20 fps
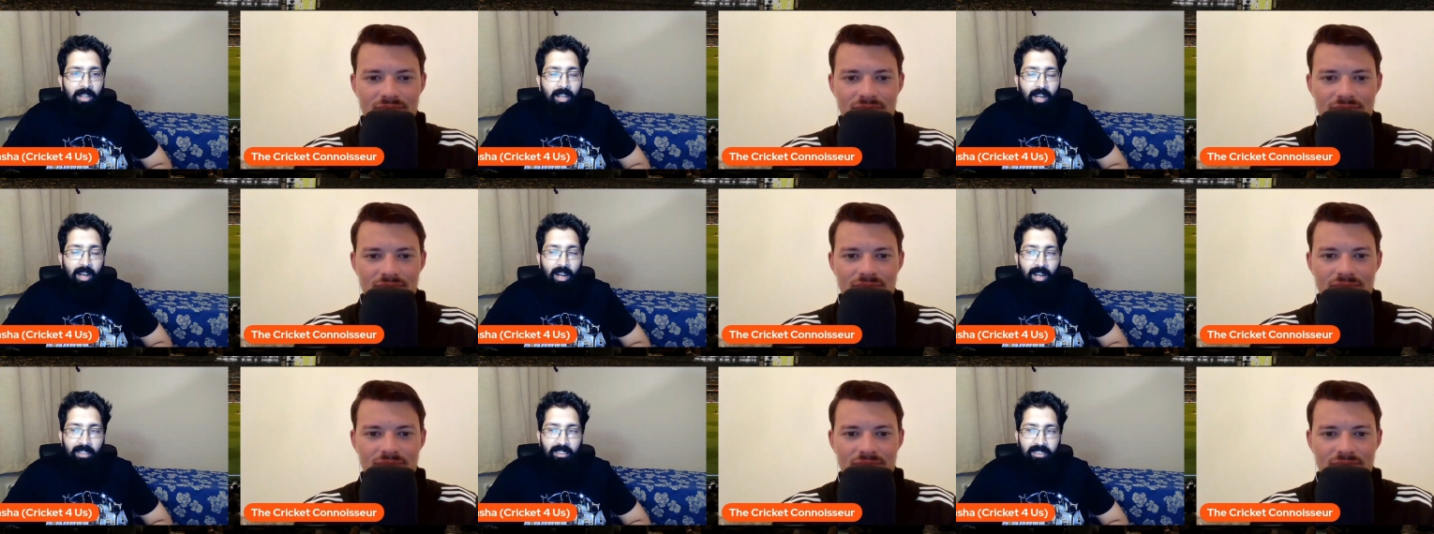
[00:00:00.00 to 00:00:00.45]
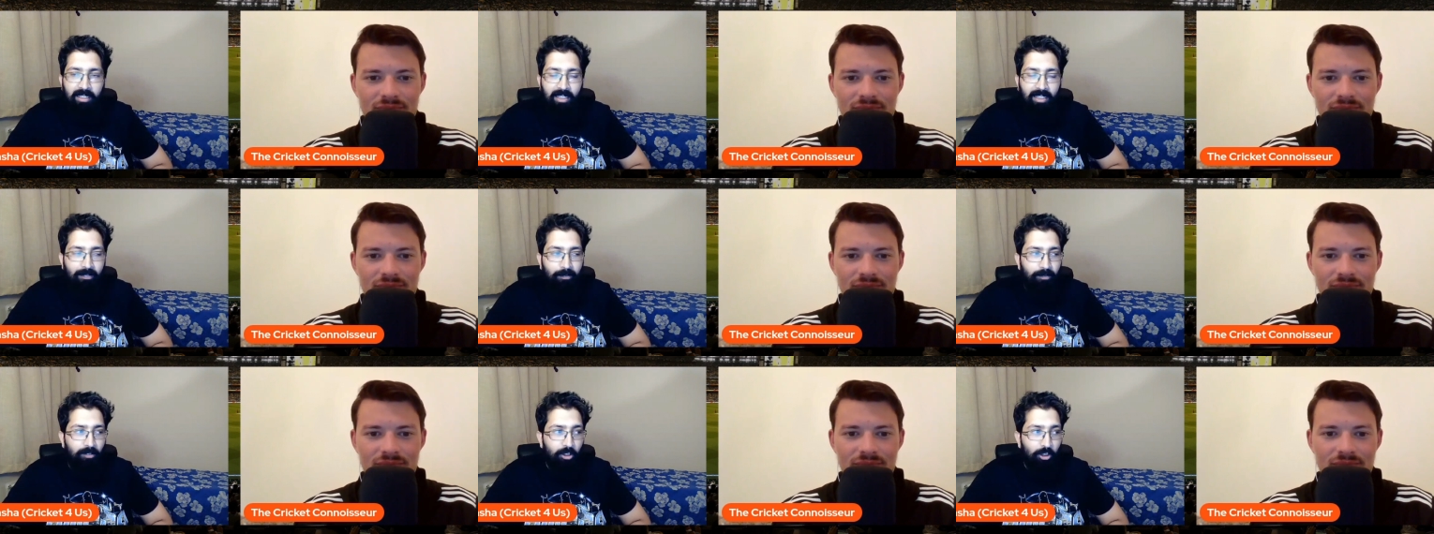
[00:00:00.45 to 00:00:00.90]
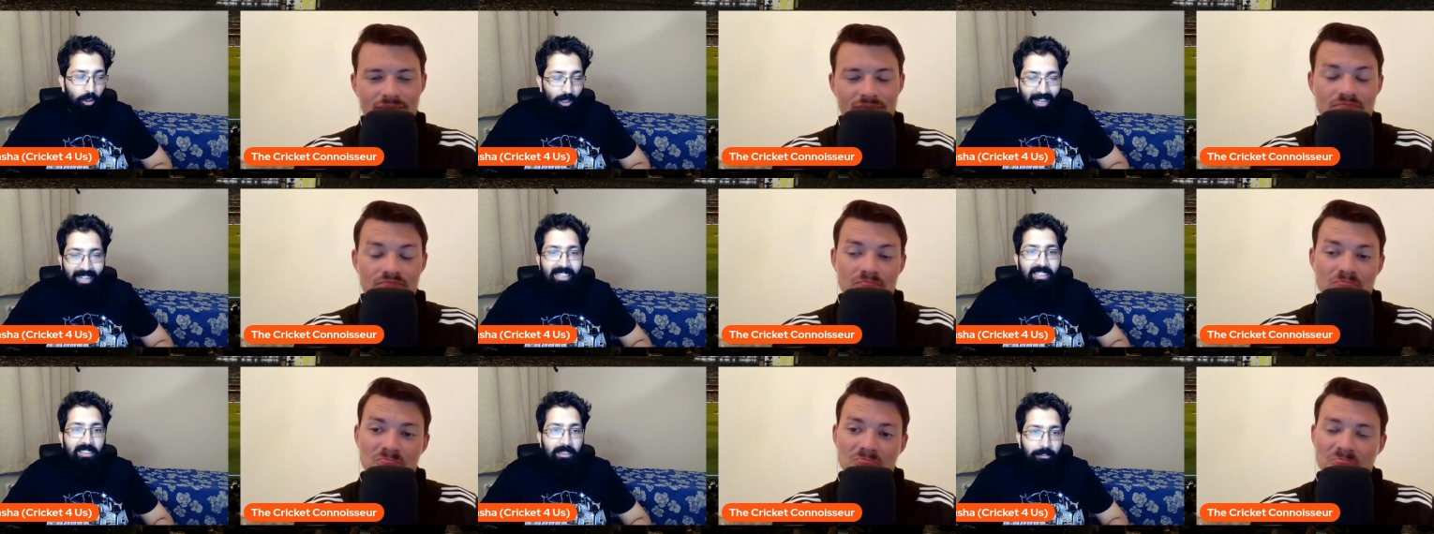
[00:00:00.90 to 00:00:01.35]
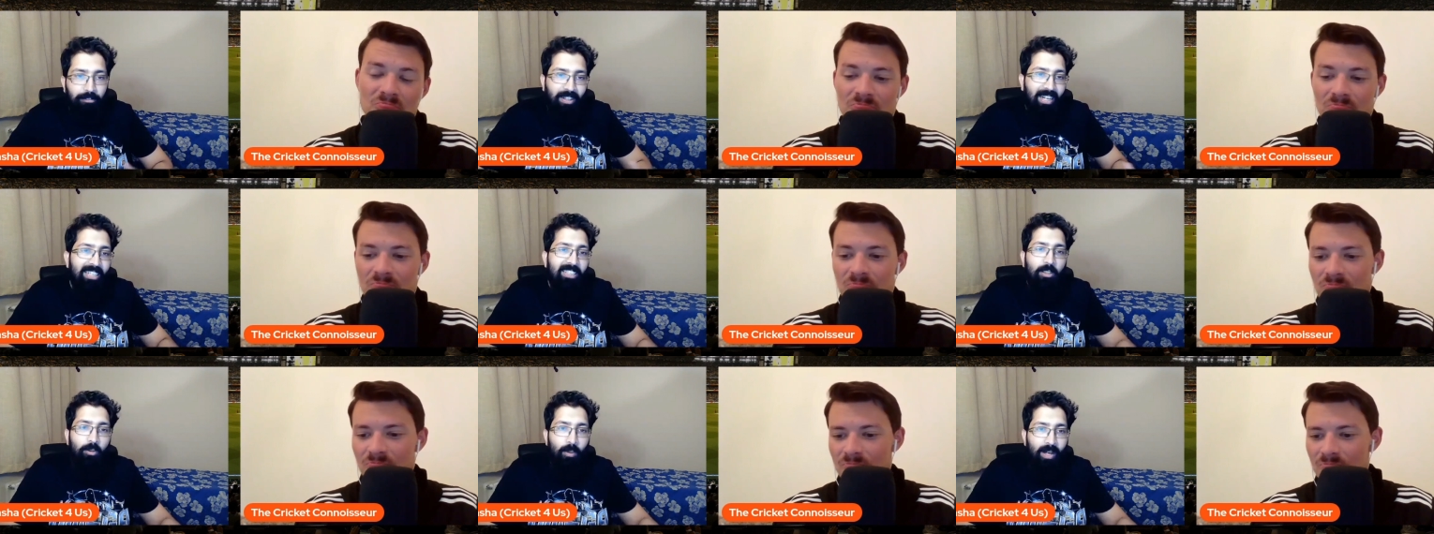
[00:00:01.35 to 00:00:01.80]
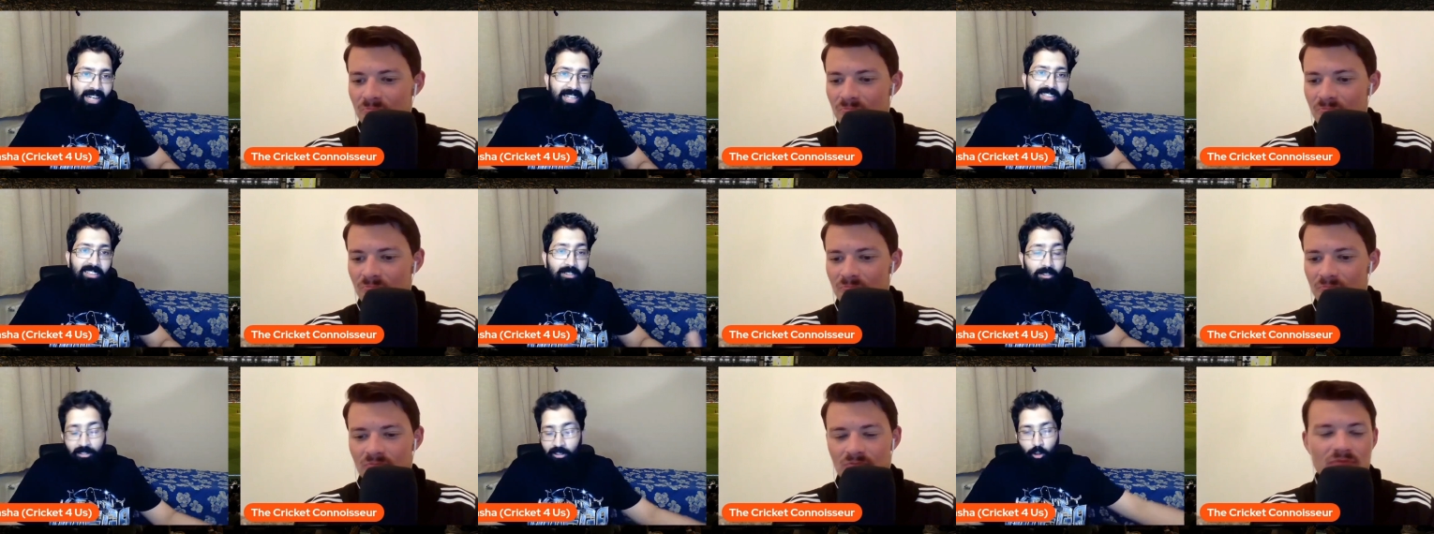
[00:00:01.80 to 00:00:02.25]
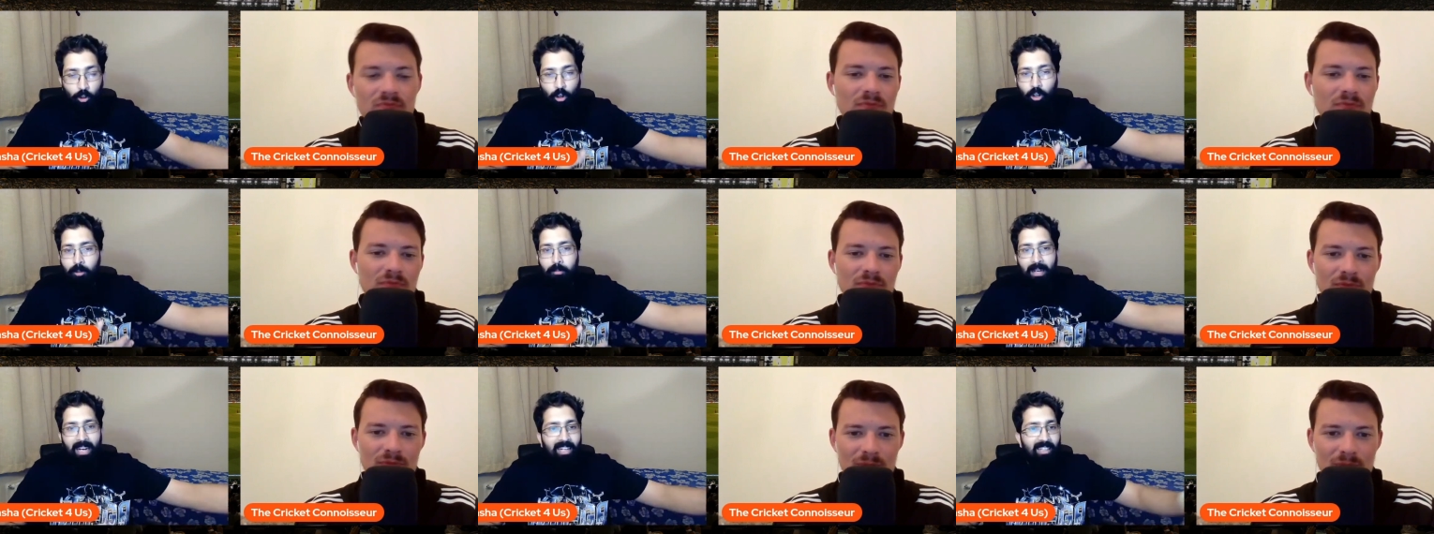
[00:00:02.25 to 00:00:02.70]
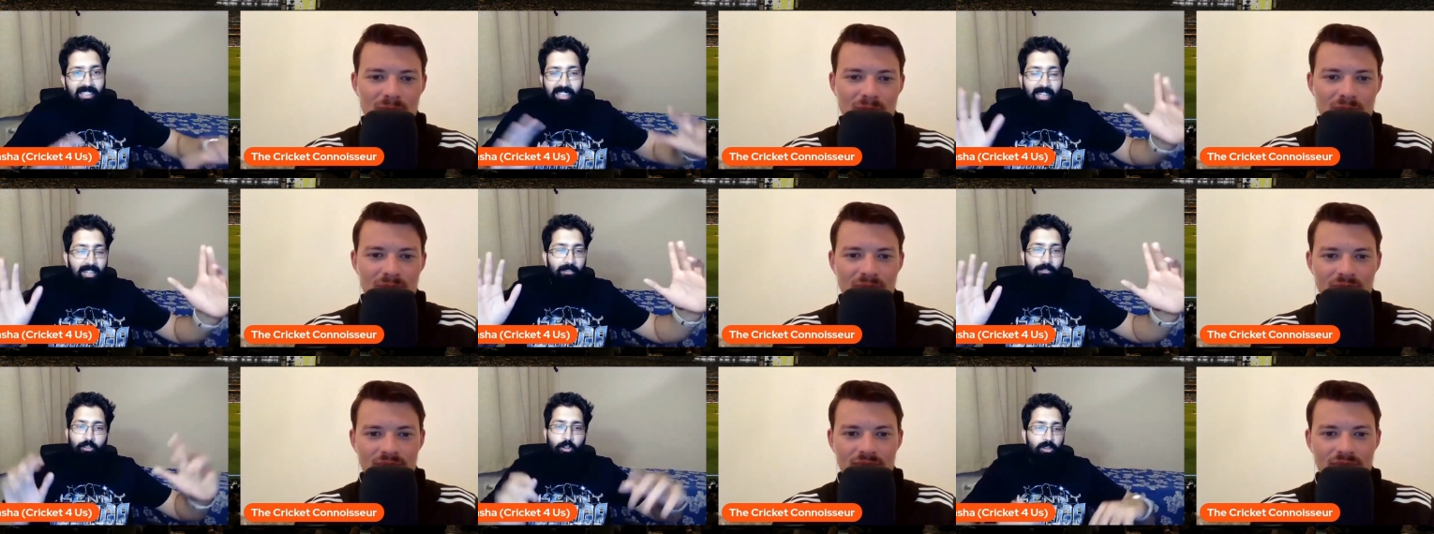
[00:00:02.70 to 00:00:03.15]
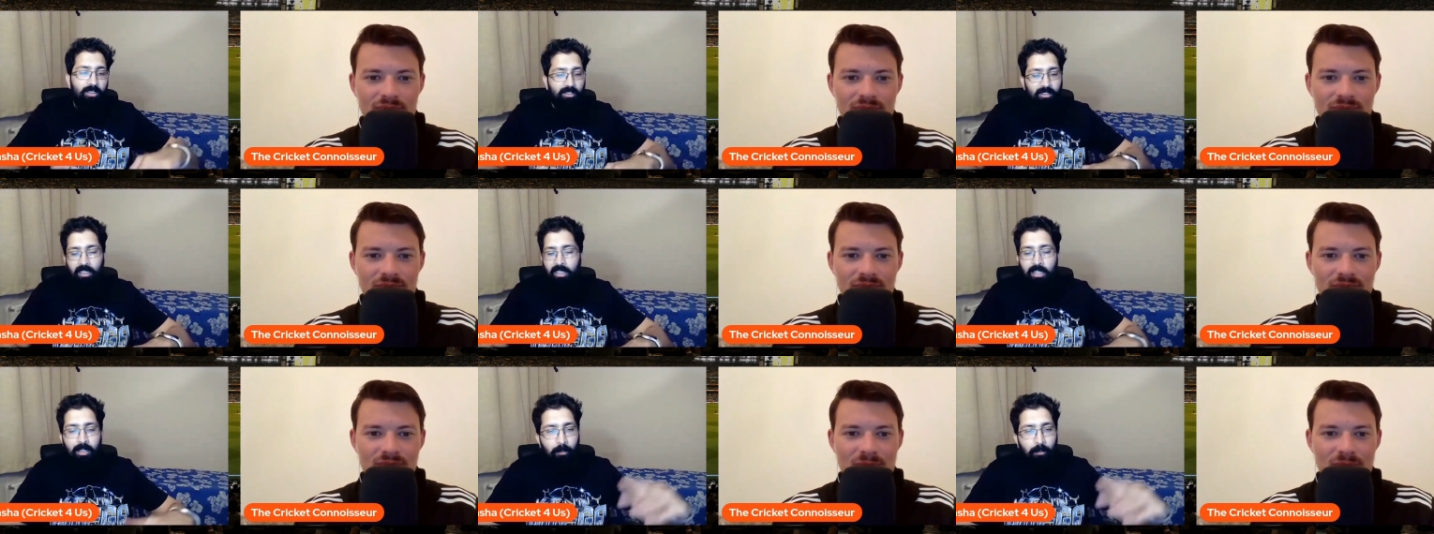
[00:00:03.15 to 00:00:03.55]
Speaker 1: and uh, trying to find a way to crawl back. Yeah, of course.